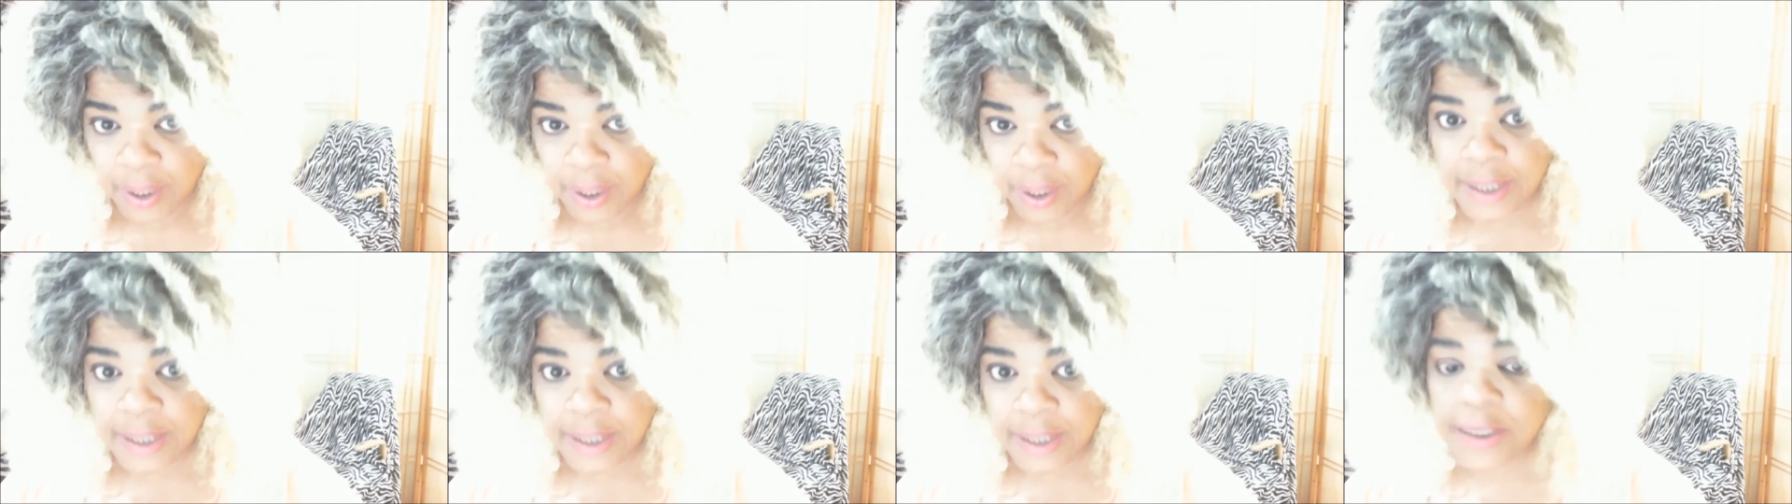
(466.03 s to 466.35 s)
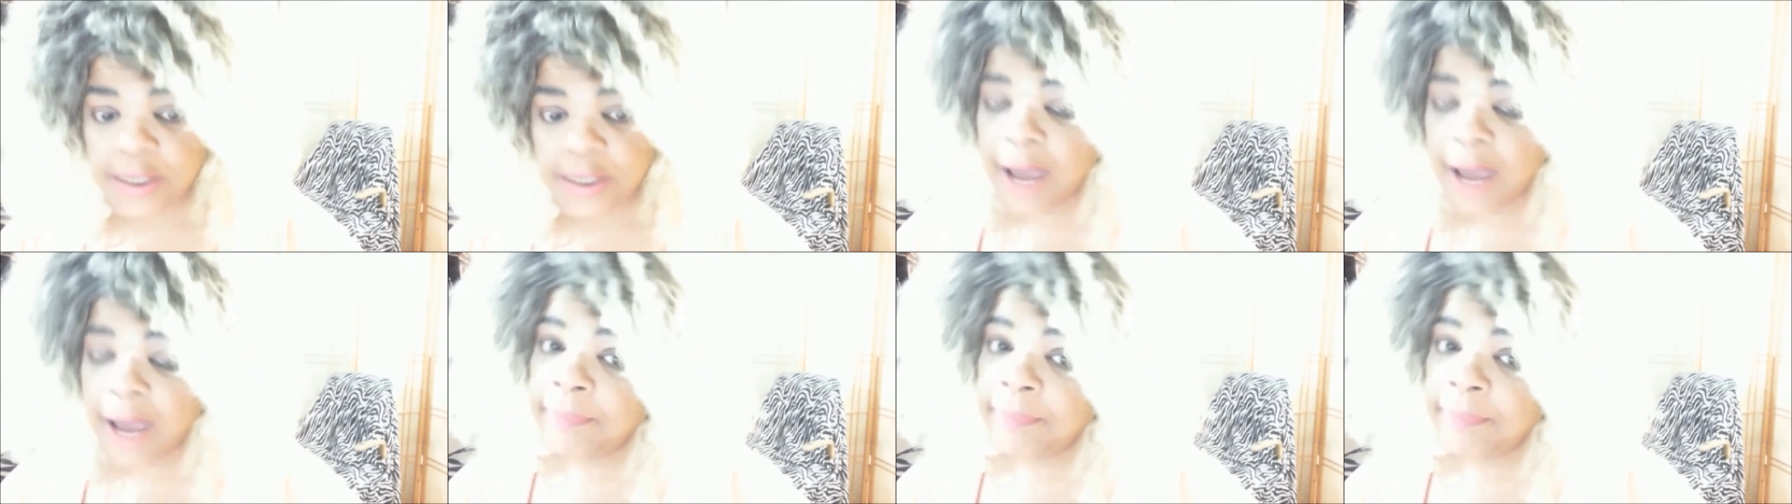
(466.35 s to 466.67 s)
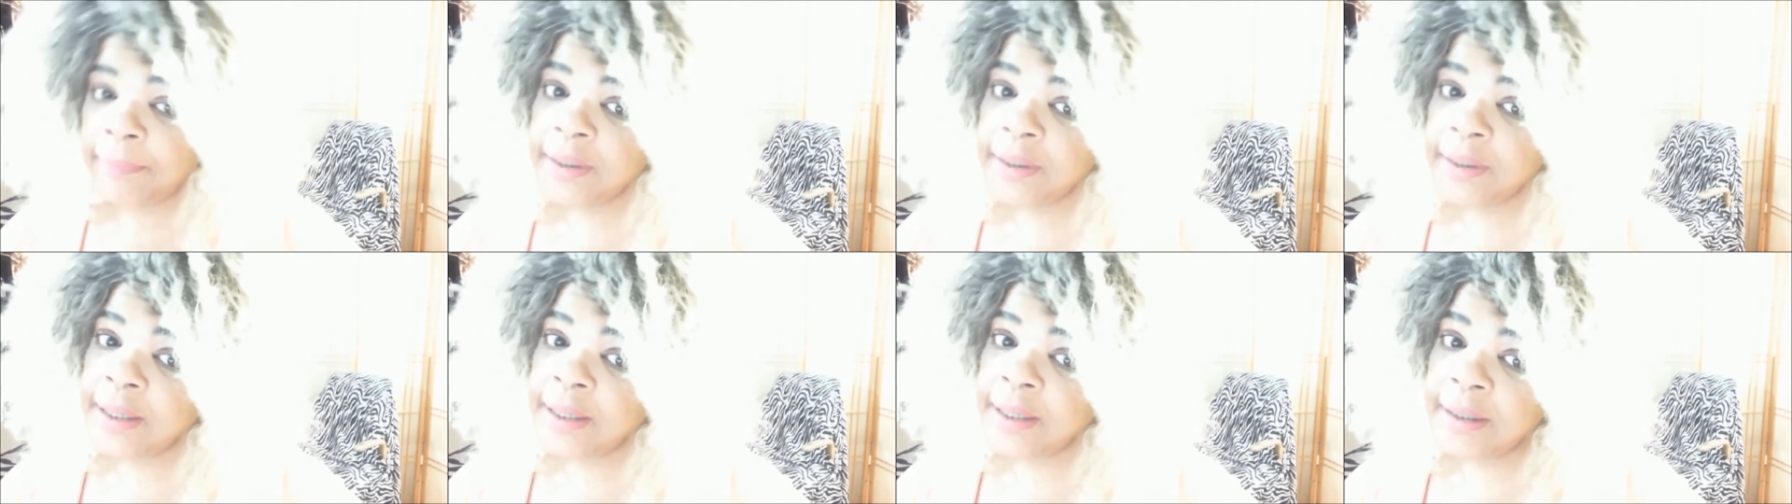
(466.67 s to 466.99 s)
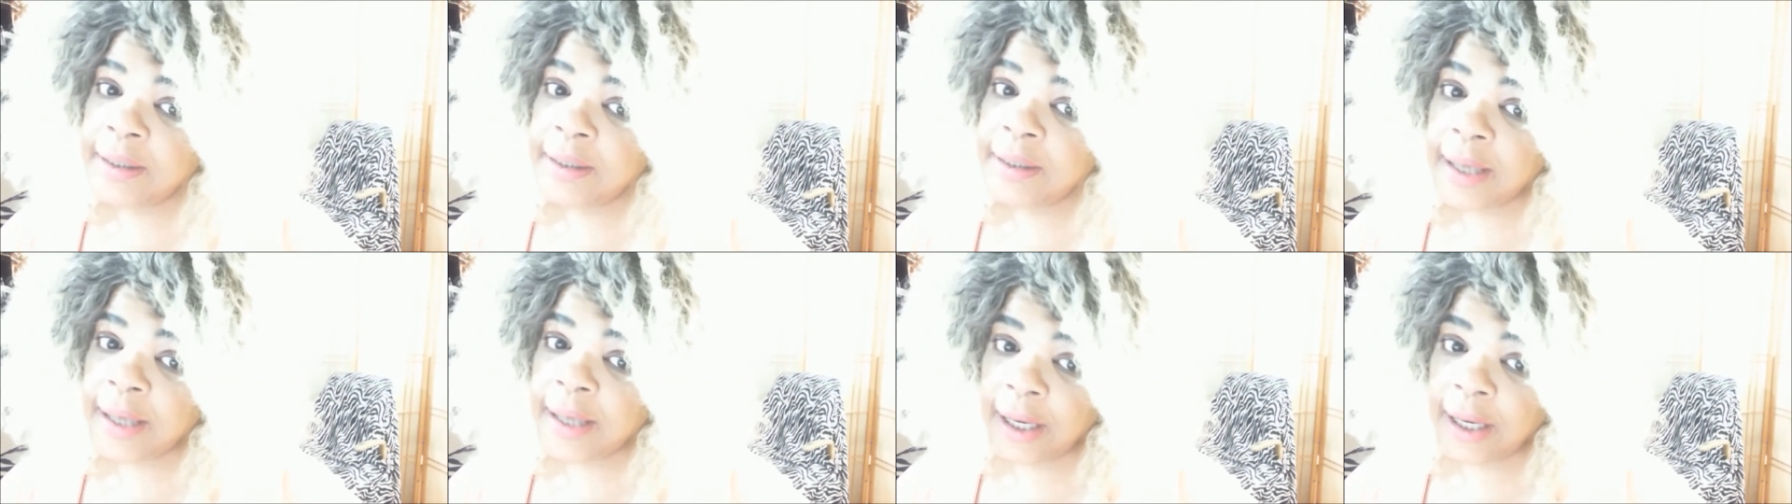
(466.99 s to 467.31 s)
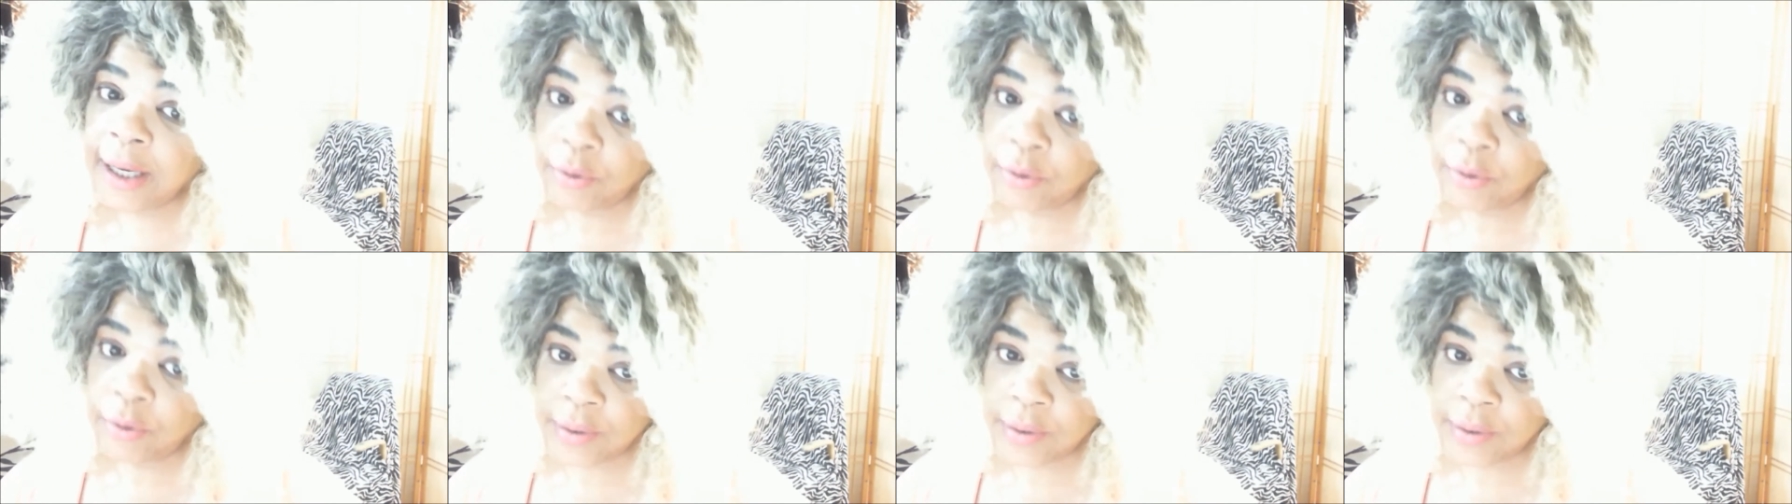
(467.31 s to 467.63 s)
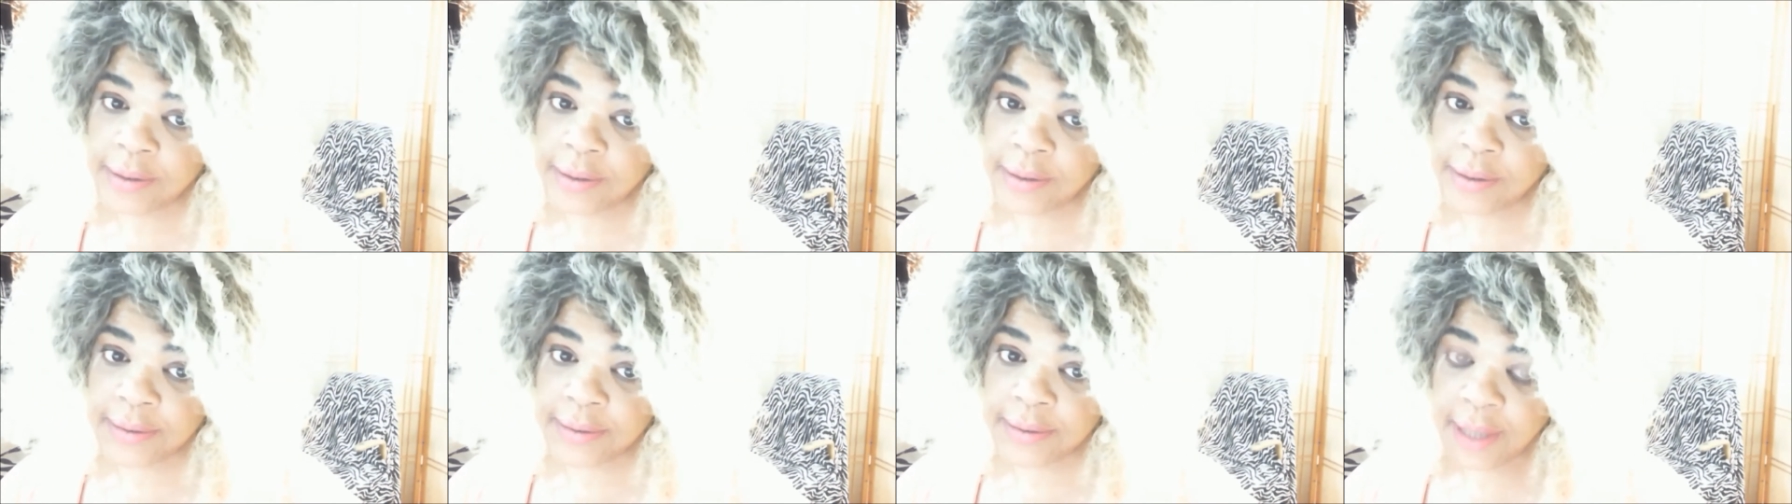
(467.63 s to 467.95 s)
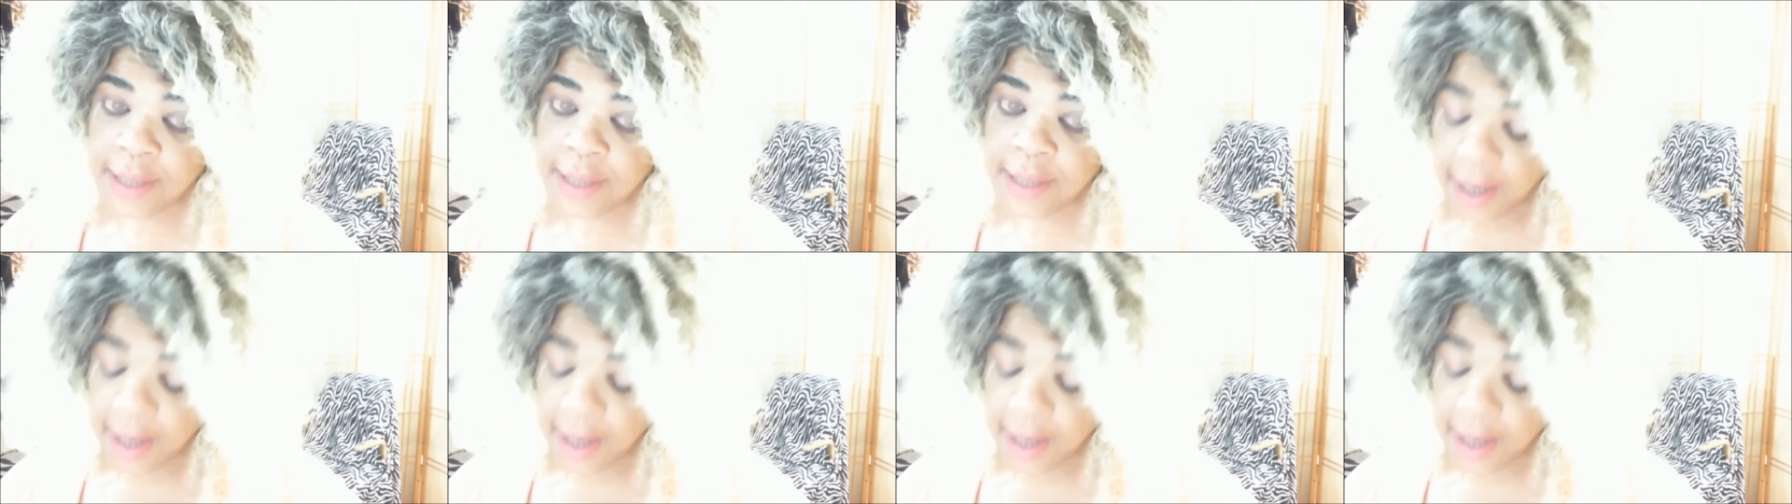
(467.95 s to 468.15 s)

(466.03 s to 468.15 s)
is happening in Aries,